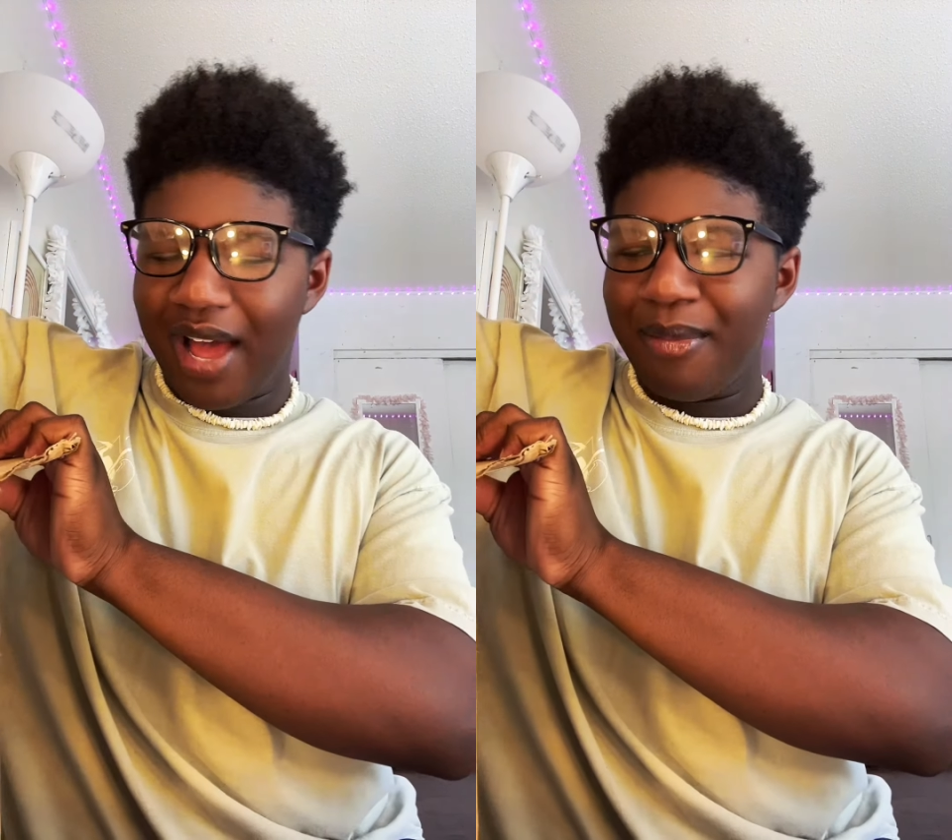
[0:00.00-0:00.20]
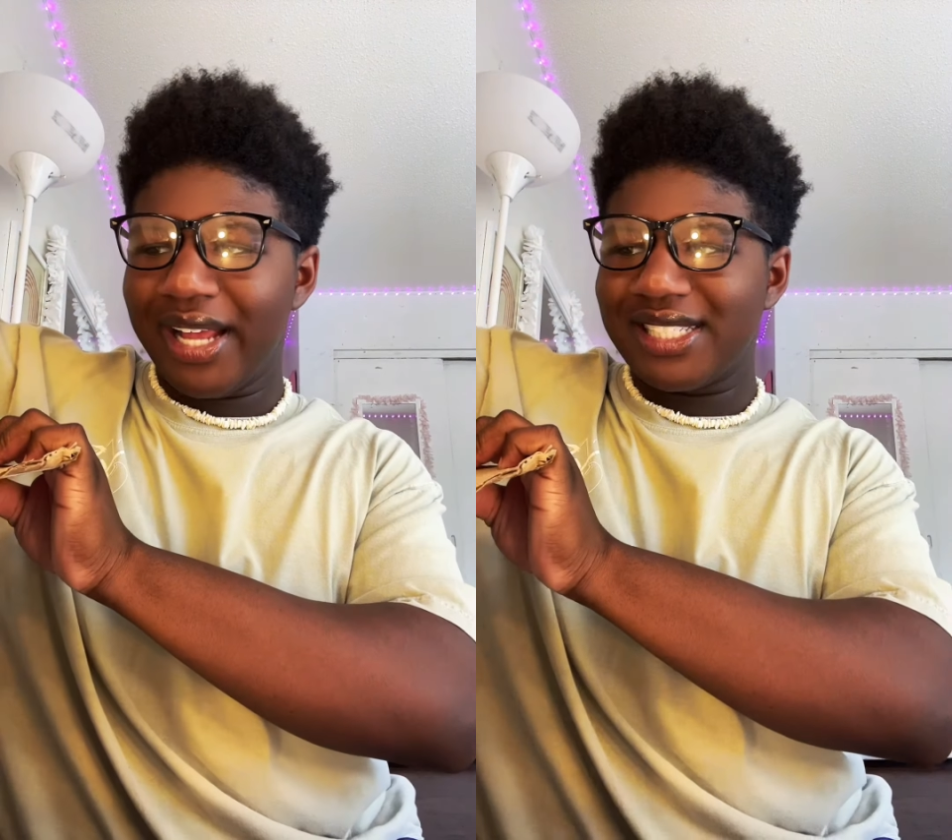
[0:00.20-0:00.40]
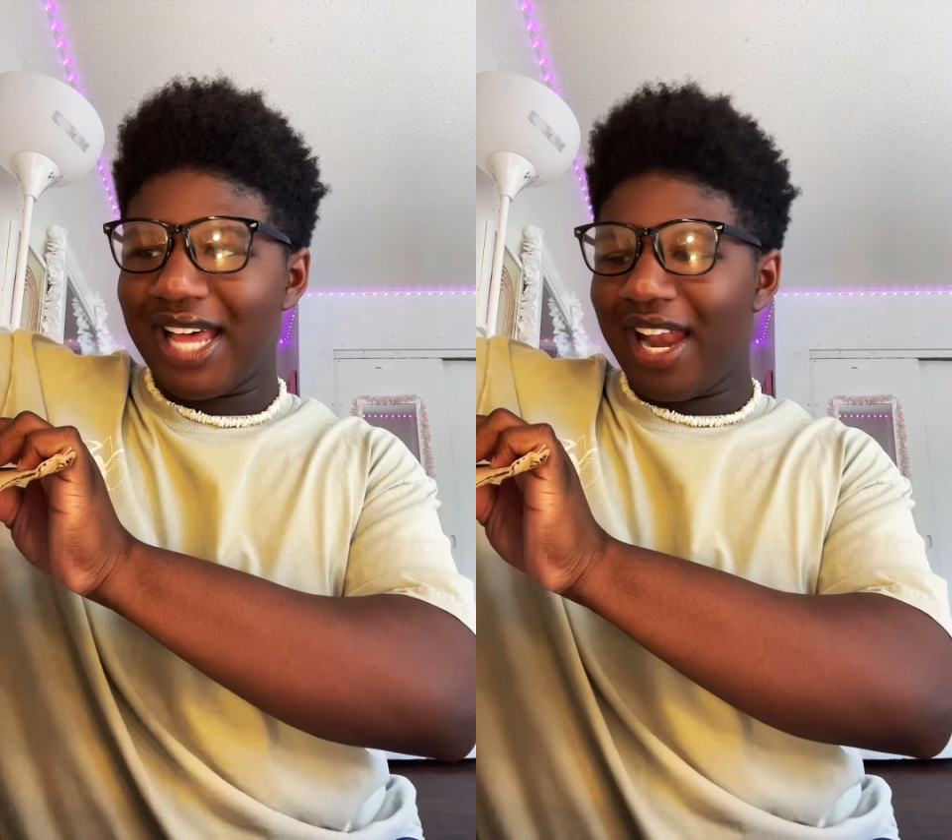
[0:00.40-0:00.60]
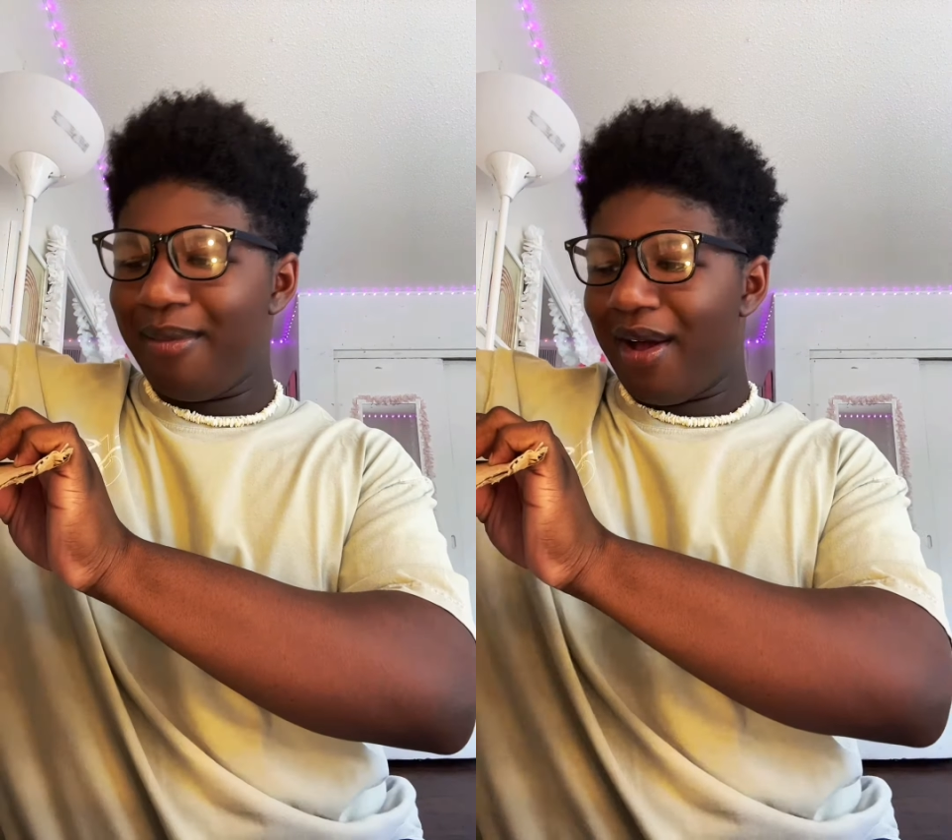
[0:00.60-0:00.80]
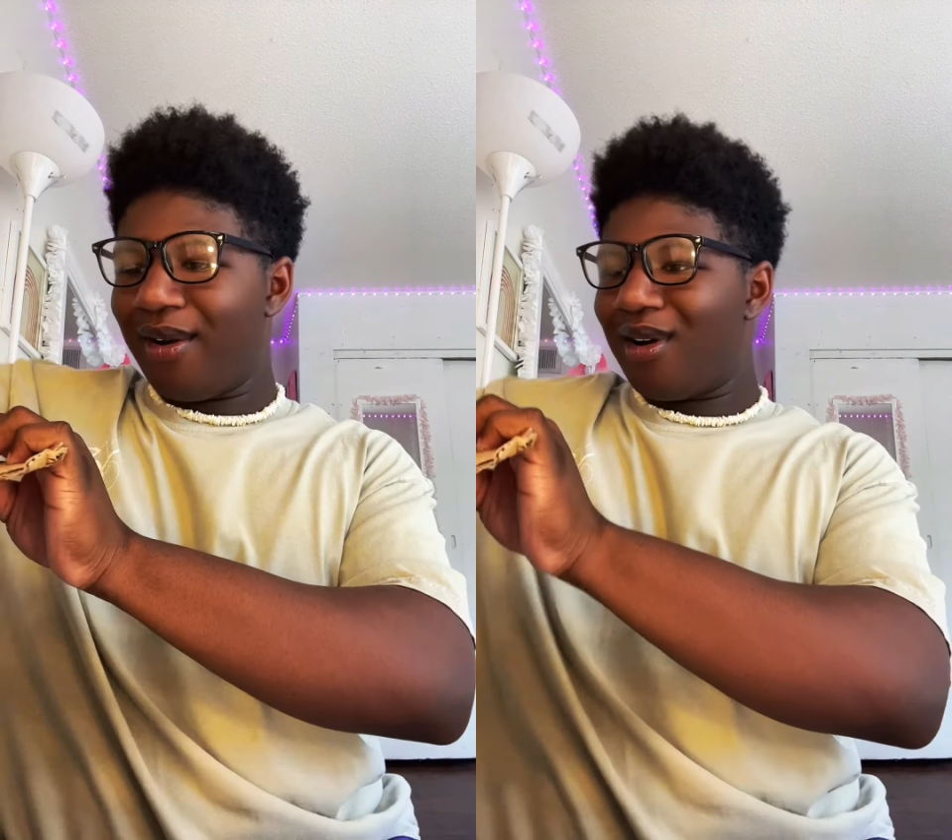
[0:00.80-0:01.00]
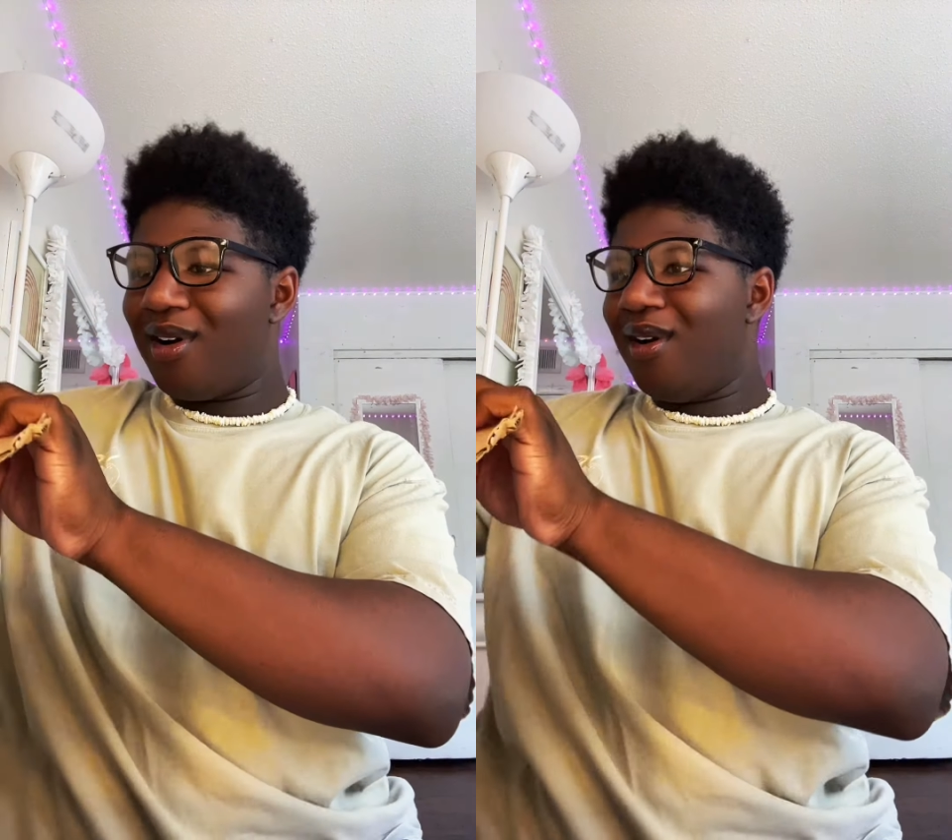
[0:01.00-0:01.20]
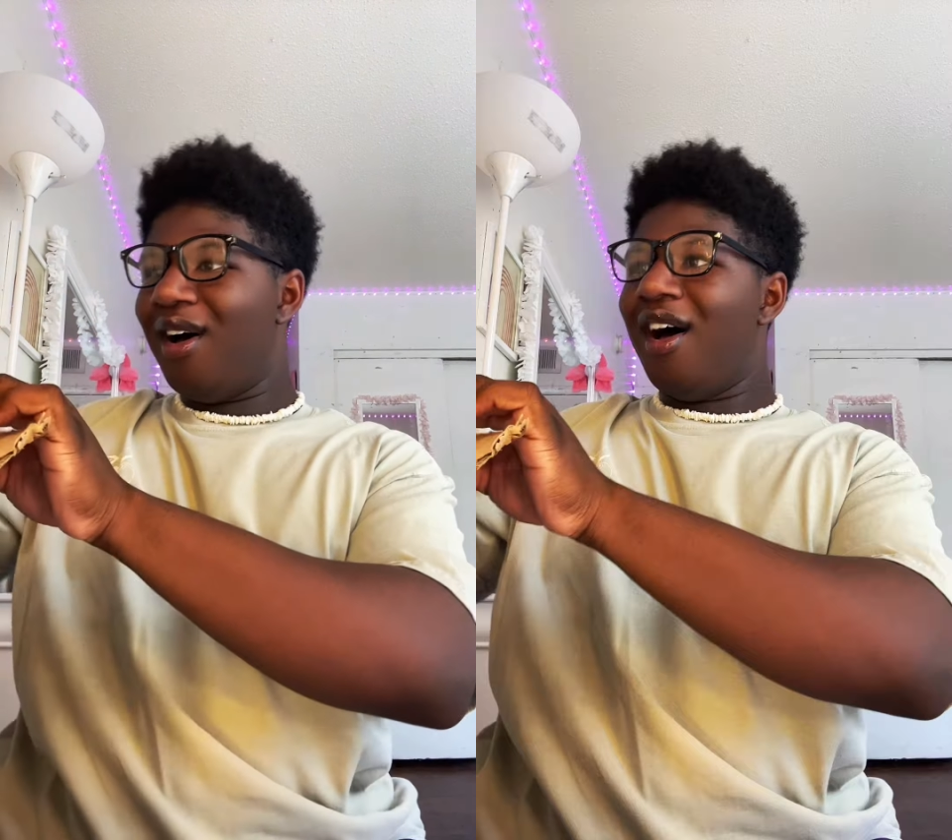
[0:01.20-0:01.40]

I'm excited about, girl...